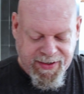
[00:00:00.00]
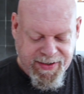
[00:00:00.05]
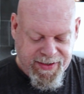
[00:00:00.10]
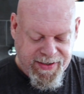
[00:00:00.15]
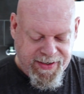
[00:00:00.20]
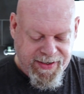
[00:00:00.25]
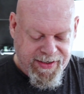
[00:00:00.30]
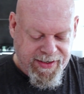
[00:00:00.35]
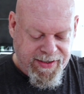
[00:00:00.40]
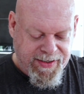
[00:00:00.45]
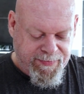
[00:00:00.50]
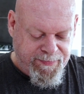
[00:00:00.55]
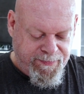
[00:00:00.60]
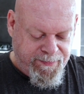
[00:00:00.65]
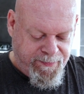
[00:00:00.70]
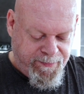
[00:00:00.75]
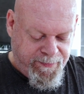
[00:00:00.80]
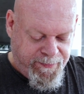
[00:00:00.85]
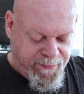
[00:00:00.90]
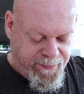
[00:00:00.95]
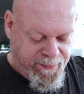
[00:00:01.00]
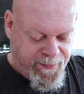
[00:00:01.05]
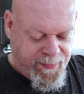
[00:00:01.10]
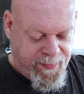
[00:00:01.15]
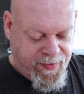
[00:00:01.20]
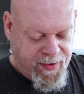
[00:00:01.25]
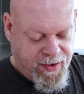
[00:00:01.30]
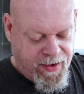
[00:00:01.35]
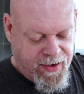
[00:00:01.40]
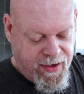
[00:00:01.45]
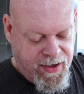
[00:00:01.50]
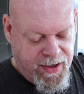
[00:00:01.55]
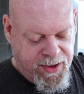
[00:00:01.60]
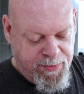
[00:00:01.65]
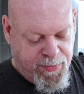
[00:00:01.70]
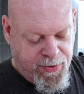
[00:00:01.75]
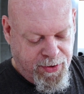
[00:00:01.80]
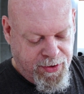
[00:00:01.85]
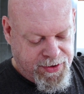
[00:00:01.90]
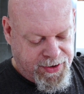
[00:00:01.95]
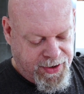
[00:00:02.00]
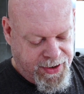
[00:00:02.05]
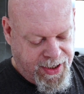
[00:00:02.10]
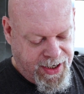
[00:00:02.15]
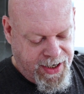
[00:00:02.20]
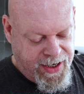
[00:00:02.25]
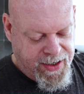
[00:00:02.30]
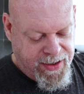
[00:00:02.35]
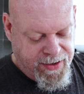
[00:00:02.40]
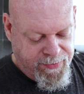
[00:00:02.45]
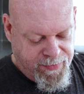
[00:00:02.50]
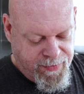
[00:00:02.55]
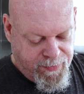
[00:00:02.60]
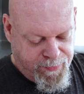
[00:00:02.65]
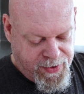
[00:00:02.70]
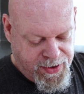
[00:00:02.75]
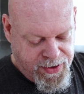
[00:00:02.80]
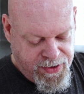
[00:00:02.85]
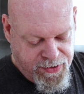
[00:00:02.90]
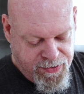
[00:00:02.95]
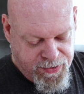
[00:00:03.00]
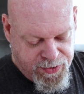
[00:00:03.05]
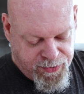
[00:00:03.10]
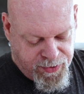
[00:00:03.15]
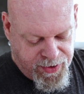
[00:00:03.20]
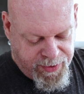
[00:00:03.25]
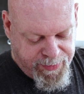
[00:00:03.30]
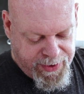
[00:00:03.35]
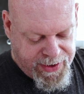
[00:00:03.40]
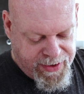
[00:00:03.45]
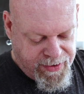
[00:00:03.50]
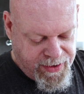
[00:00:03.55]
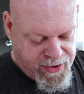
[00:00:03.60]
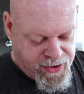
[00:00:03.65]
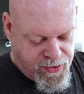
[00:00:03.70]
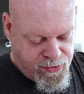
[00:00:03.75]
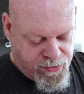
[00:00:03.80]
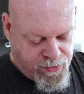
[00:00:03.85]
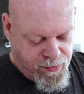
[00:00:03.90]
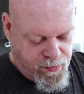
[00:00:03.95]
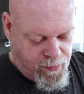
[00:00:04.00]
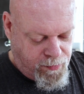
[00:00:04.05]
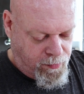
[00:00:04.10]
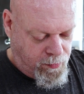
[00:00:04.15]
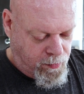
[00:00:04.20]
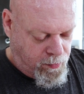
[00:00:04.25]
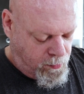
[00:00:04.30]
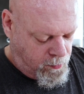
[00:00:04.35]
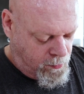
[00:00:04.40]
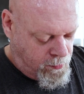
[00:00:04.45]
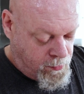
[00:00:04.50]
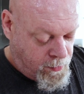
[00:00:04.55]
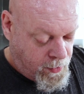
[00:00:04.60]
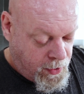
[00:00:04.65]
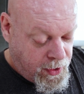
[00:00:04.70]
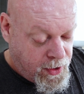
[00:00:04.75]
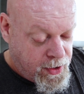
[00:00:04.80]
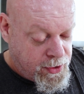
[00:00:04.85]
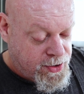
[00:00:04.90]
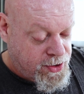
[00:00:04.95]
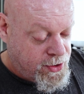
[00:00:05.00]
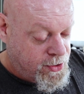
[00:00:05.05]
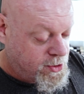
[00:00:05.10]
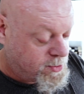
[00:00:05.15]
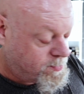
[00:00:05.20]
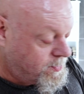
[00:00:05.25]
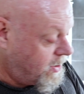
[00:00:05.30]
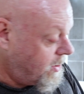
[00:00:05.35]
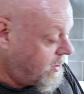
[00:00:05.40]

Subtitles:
I only put, again, my usual, about excuse me,